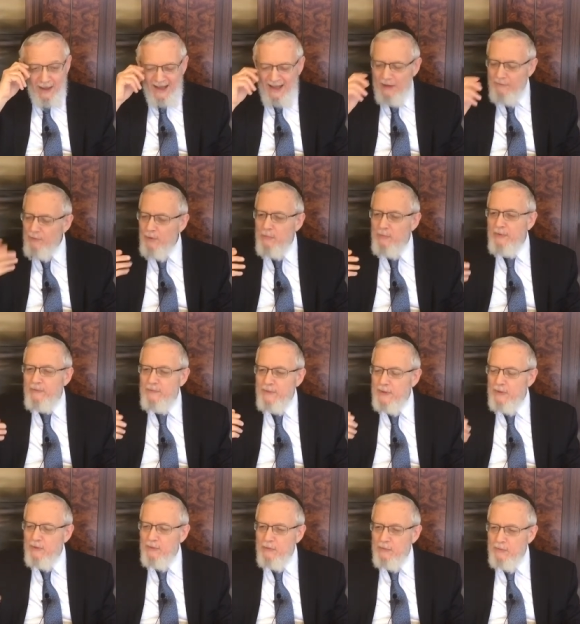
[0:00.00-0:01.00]
Avram
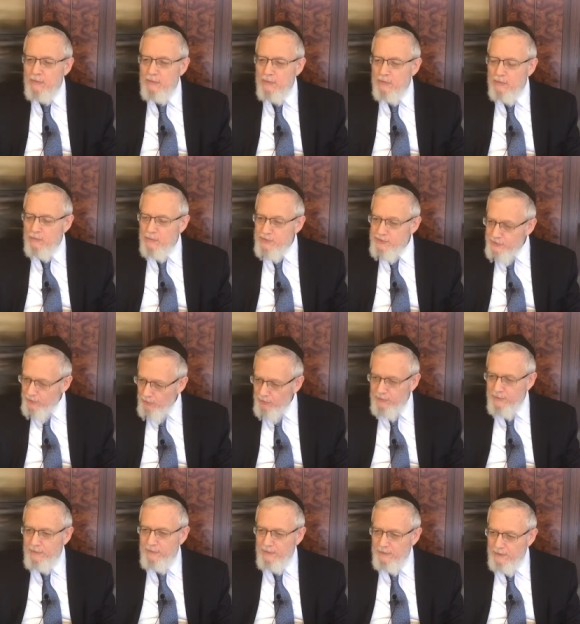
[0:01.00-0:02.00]
Avinu was thrown
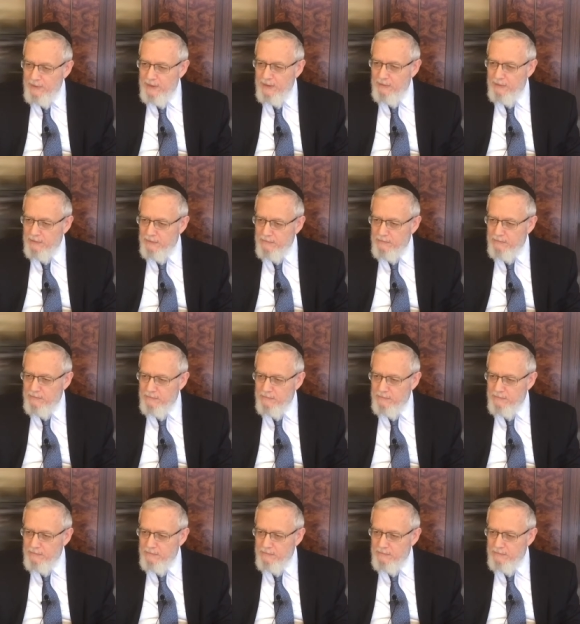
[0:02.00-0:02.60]
into the kiln.